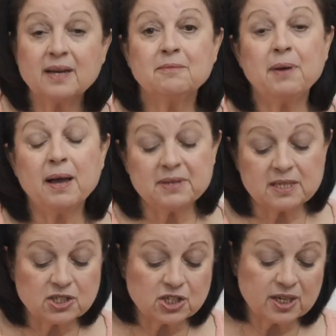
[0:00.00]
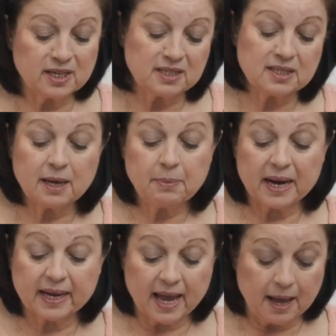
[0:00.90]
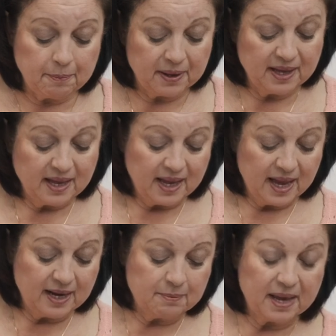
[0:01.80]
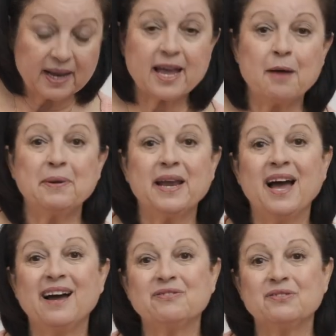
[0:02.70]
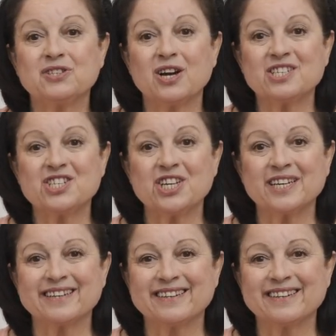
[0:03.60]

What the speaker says: Parmesan cheese, about a cup, and about 1.5 cups of diced chicken.